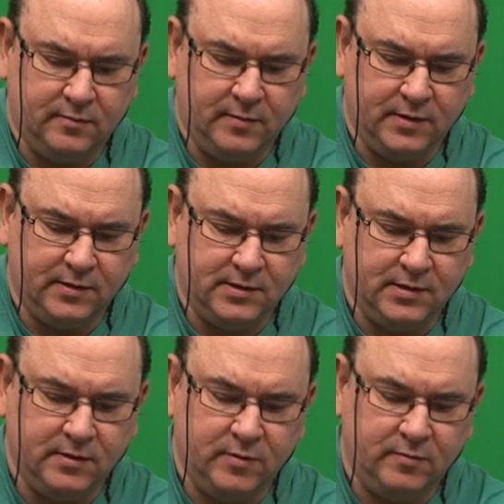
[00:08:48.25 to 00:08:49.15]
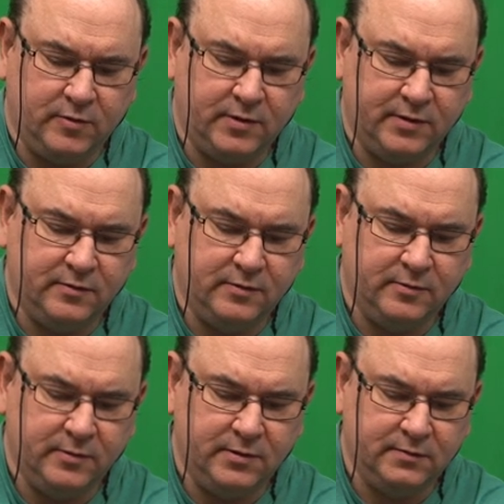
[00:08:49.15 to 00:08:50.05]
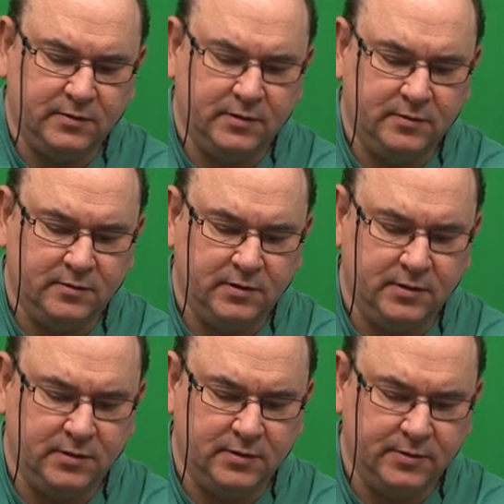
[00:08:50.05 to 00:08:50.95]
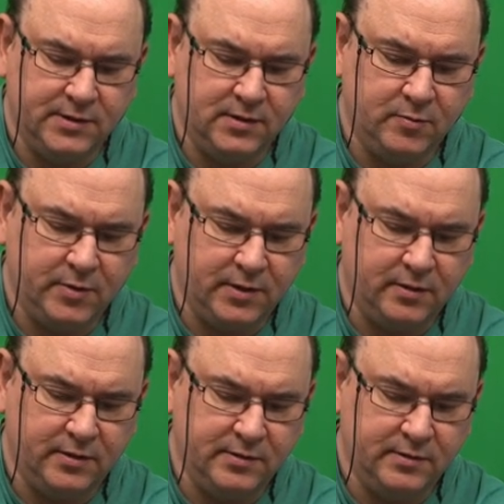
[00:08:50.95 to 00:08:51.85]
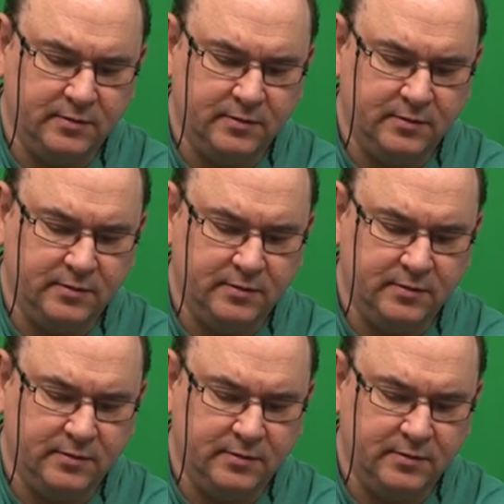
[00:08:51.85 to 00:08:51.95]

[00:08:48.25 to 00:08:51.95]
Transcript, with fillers: well, this is a bit more difficult when you have a, the twisted pair, in,